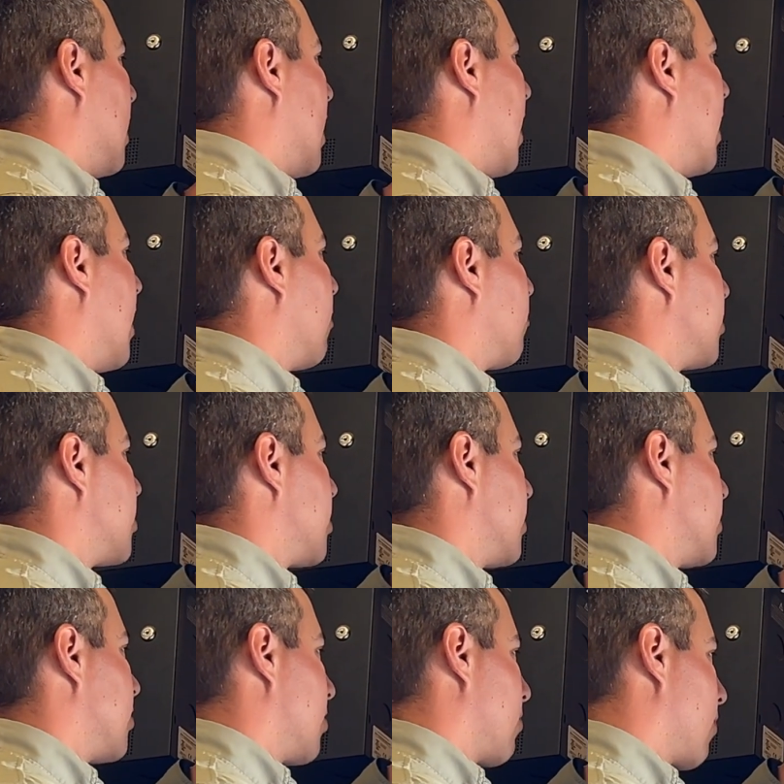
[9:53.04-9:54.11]
uh, which
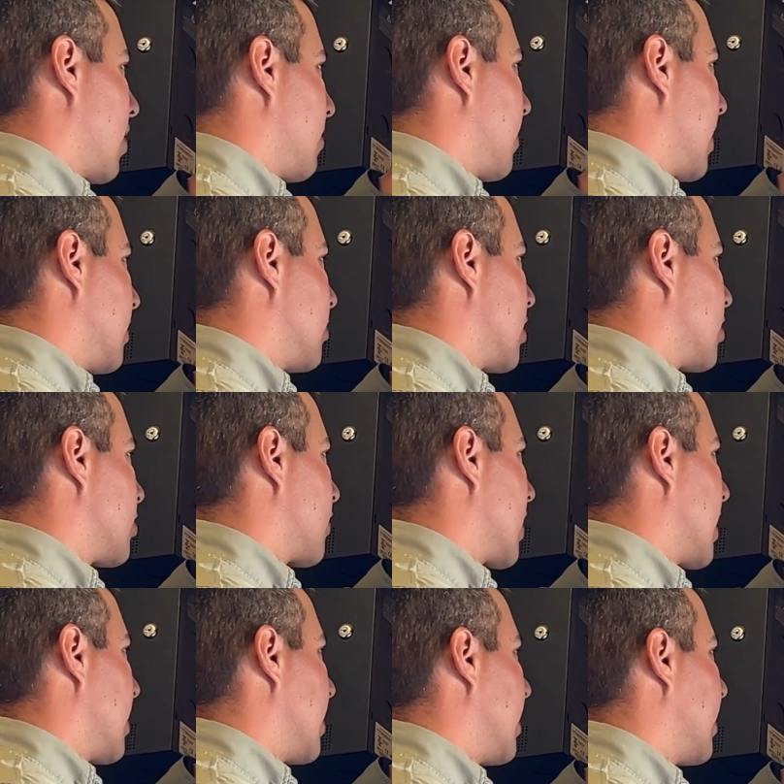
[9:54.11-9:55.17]
is your web address
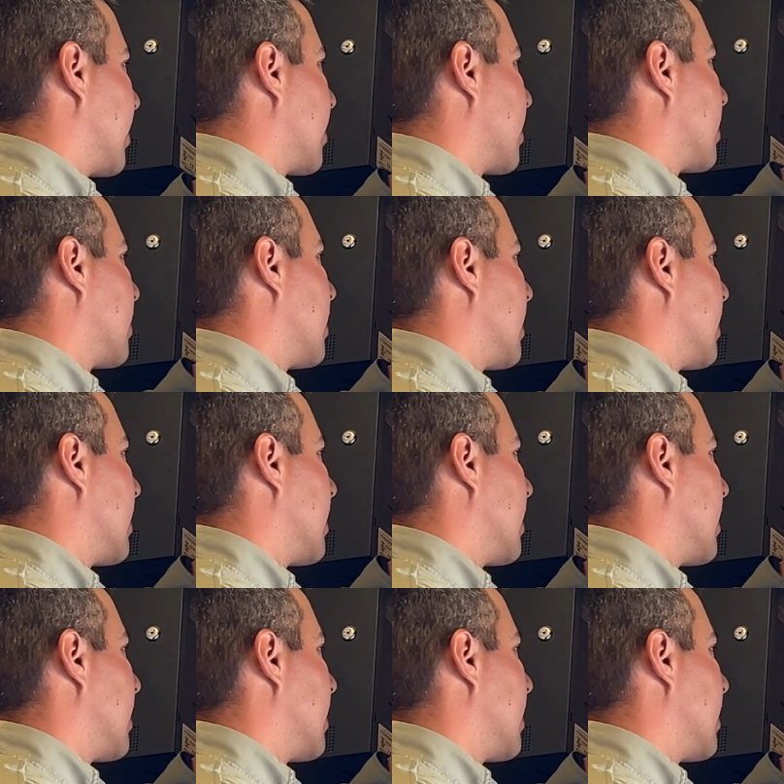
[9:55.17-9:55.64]
right here